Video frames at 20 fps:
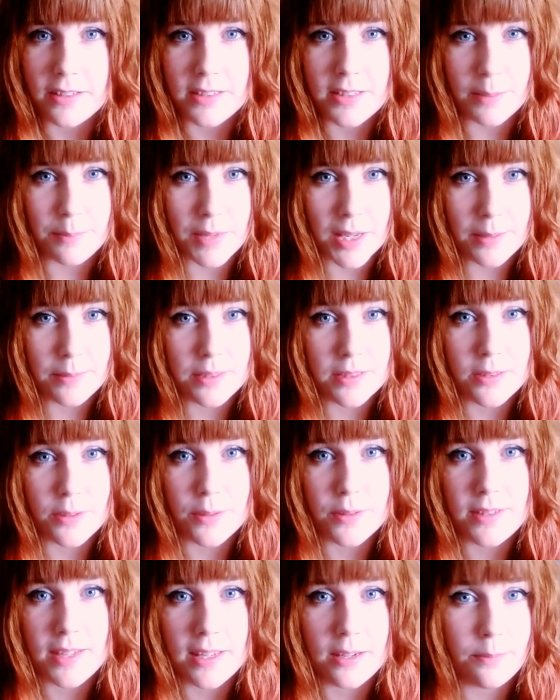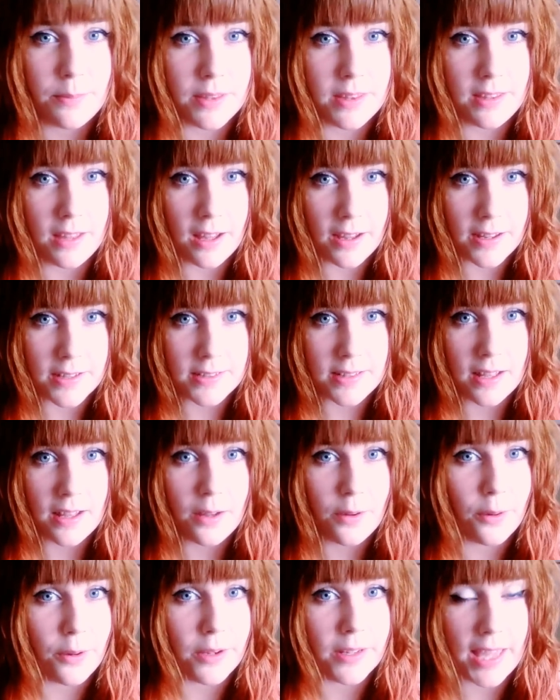sometimes associated with
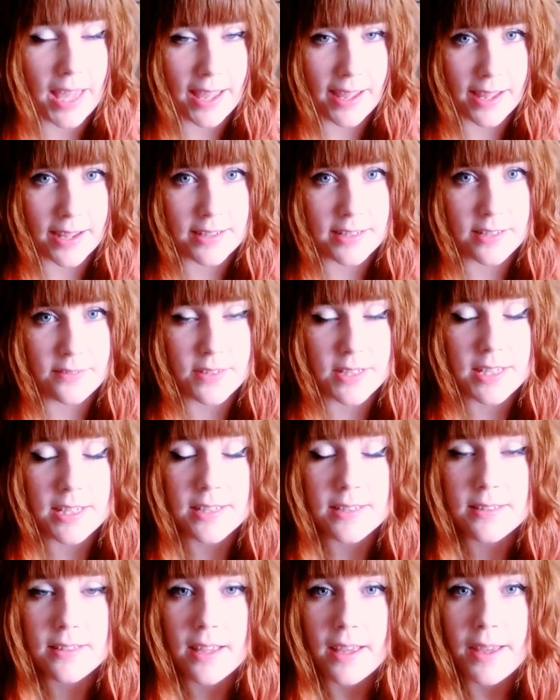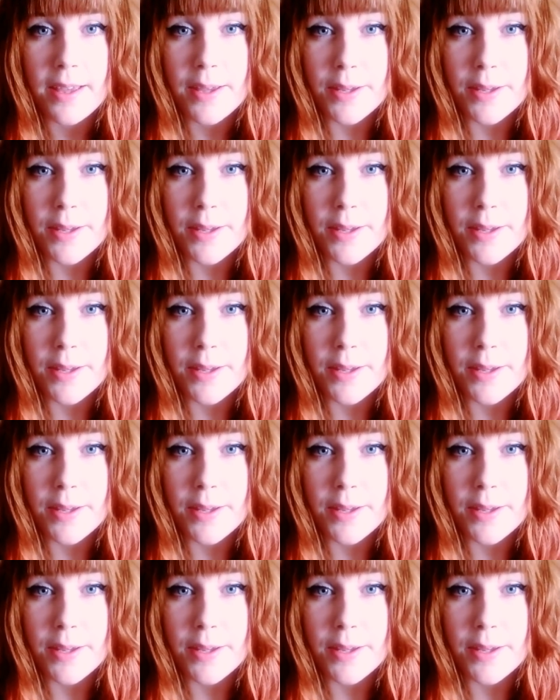Yakuza or gang activities,